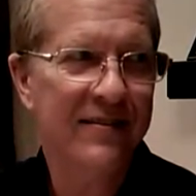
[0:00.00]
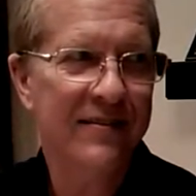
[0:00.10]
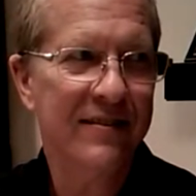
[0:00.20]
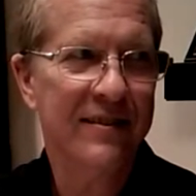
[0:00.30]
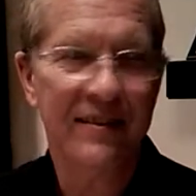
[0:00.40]

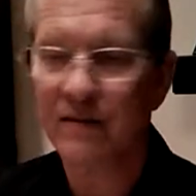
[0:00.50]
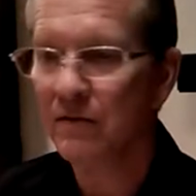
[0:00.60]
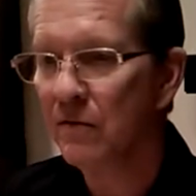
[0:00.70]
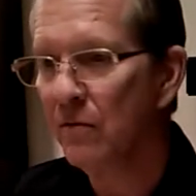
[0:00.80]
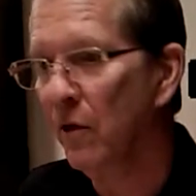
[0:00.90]
When?
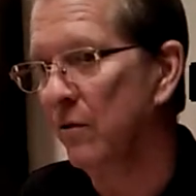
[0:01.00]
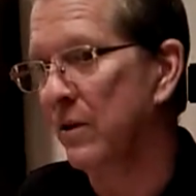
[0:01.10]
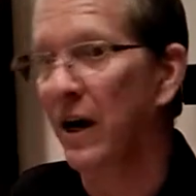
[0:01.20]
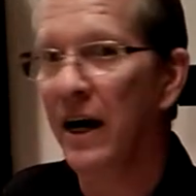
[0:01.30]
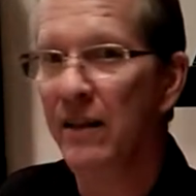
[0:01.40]
Oh,
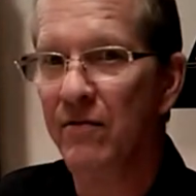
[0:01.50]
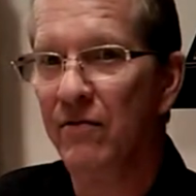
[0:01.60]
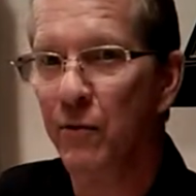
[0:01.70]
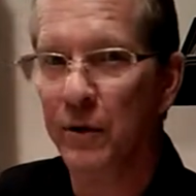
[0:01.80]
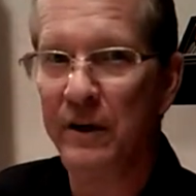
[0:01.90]
God,
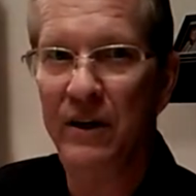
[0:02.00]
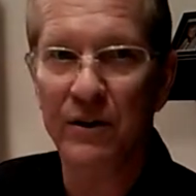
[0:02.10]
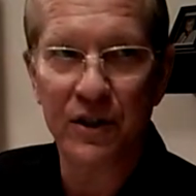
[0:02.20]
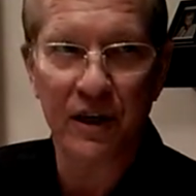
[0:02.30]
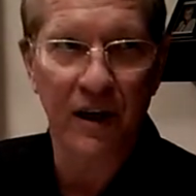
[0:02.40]
40
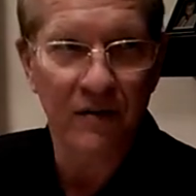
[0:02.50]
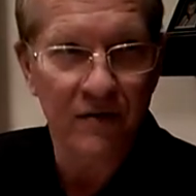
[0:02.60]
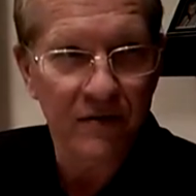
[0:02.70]
years ago.